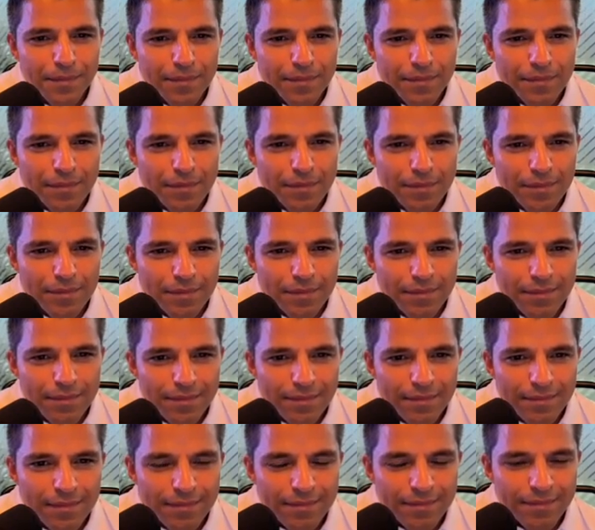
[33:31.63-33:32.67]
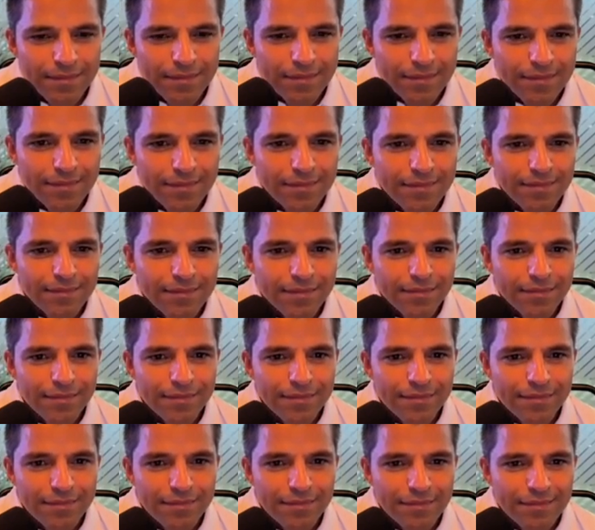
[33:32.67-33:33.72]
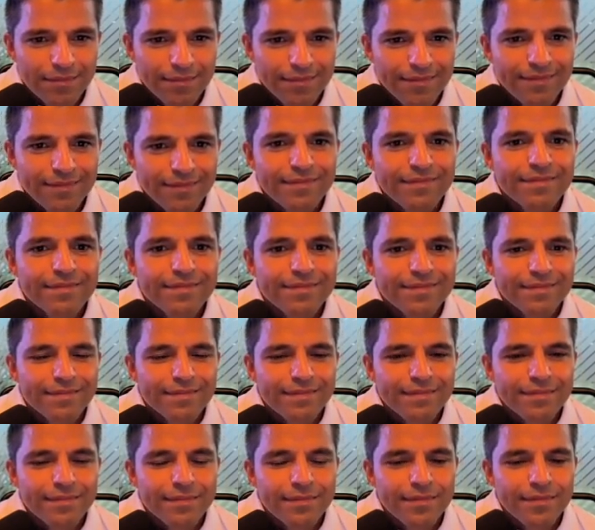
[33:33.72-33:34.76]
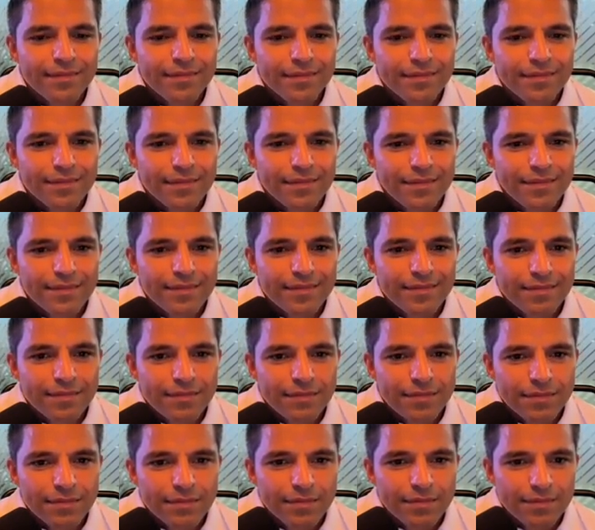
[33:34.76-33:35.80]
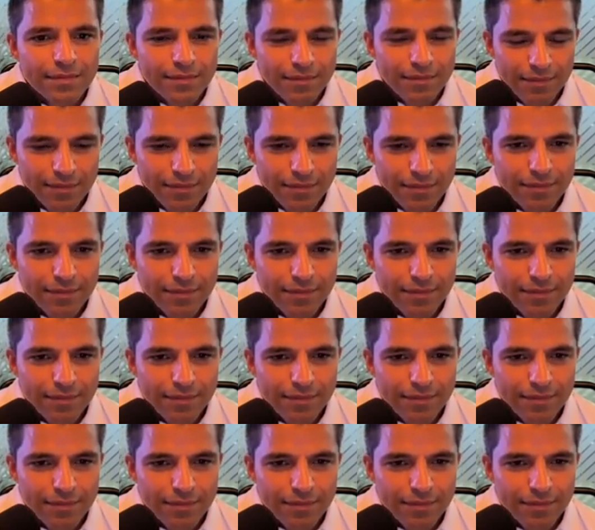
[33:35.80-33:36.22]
(silent)